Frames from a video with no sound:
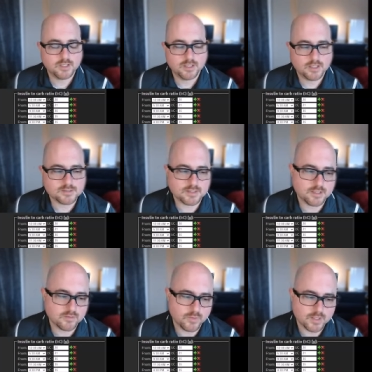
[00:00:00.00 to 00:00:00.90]
is
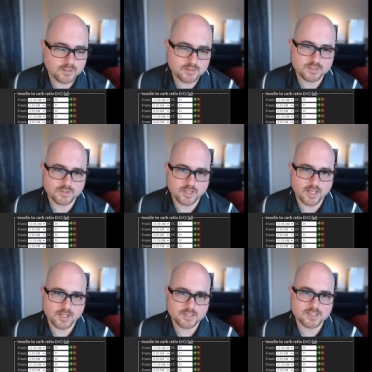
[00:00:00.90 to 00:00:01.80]
another way to, to look
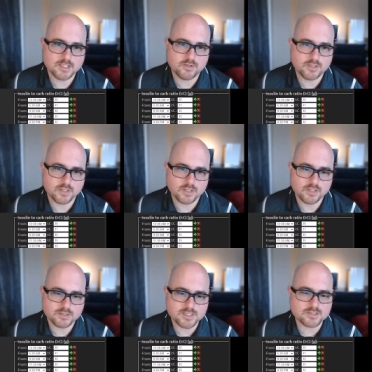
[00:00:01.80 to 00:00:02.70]
at it. Cause I know
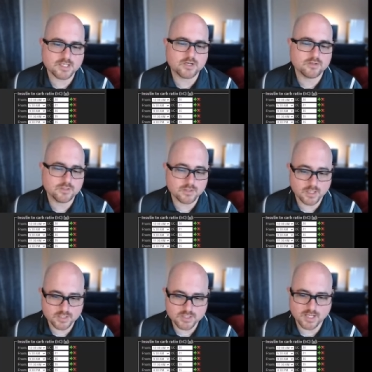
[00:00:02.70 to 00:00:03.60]
you're, sounds like you're a little
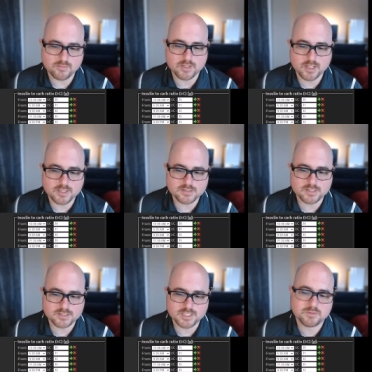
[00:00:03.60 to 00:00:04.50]
gun shy because
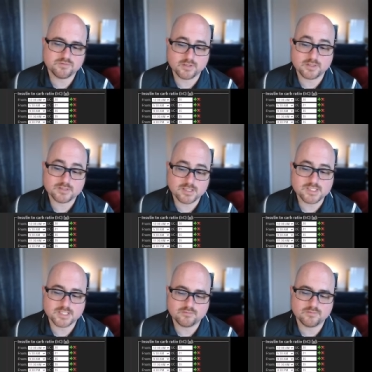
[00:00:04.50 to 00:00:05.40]
he seems fairly
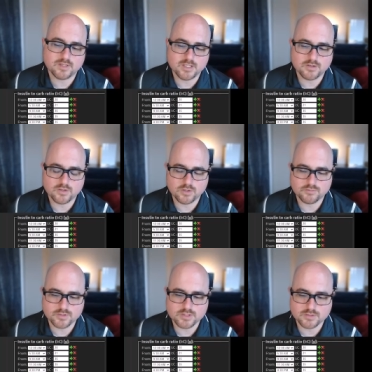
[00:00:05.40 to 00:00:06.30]
sensitive and you can
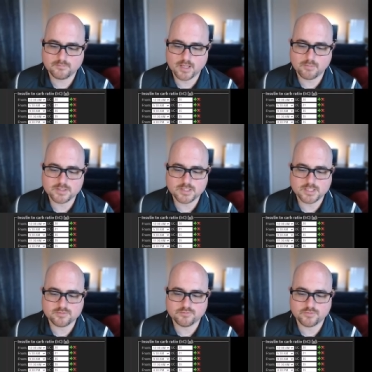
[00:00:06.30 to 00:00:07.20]
overshoot how much he
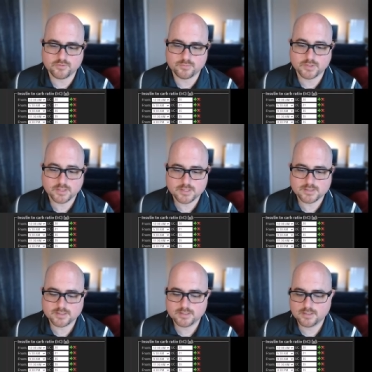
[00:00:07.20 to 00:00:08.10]
needs for food pretty
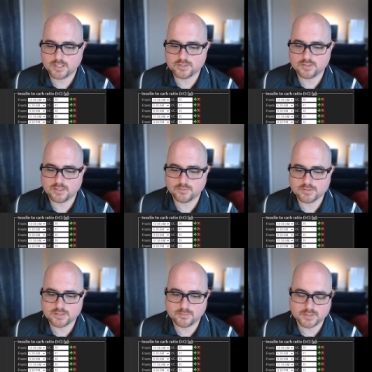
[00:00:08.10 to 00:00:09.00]
easily because you're dealing with
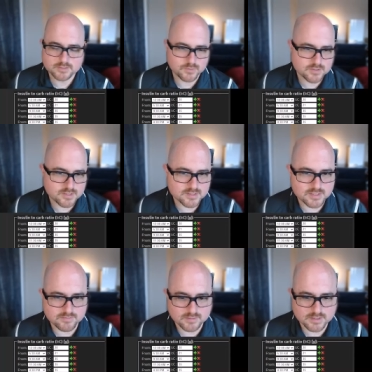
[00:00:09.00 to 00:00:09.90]
mm-hmm. someone that's more
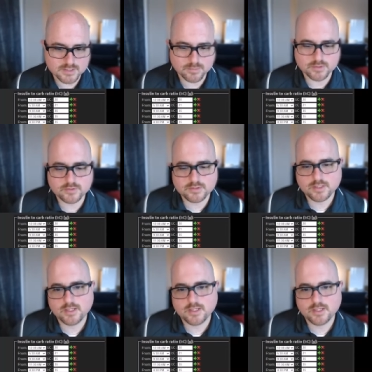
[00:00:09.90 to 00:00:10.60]
sensitive than the typical.